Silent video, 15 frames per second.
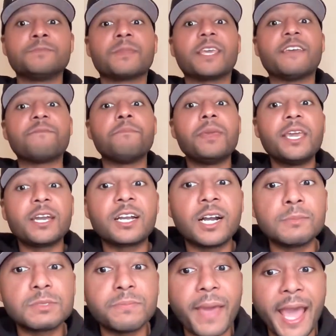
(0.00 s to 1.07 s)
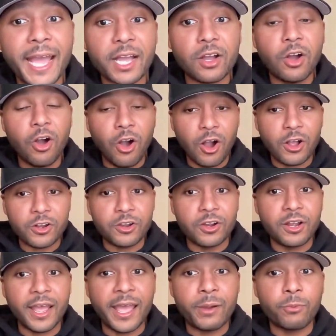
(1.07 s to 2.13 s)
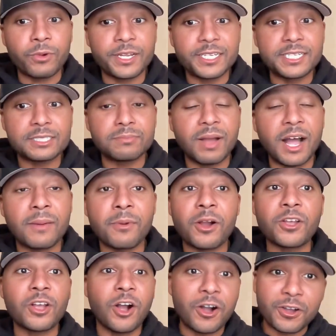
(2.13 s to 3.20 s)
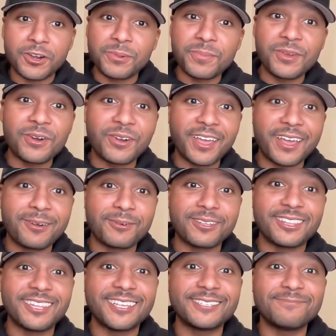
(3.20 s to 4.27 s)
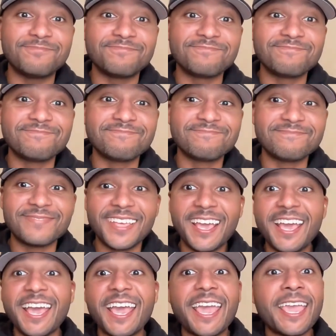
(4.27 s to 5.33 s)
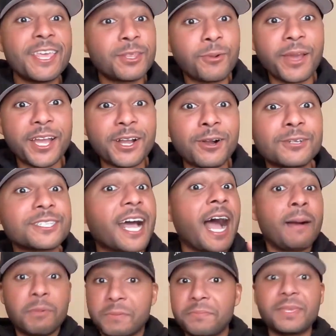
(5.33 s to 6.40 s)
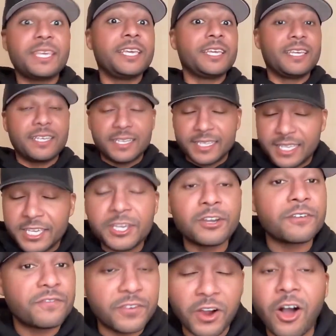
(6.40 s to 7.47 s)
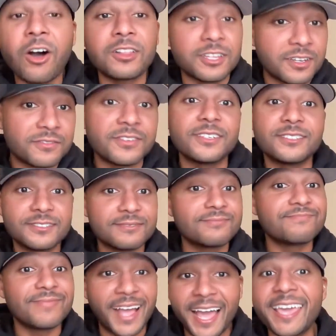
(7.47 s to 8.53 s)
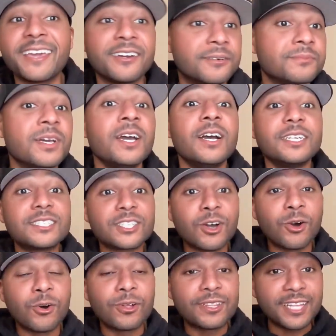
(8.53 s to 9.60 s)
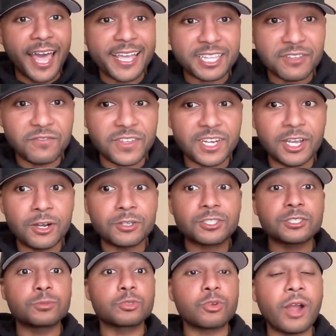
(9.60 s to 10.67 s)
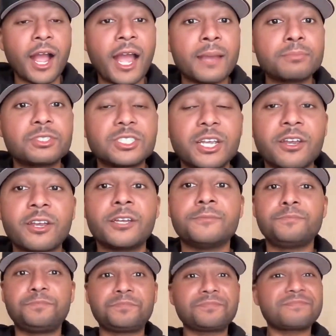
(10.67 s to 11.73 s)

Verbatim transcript: If Mia comes back harder at Wendy's mom, are y'all gonna be okay with it? Either way it goes, I'm gonna be here for all of it. I am. So, like the video, subscribe, share it.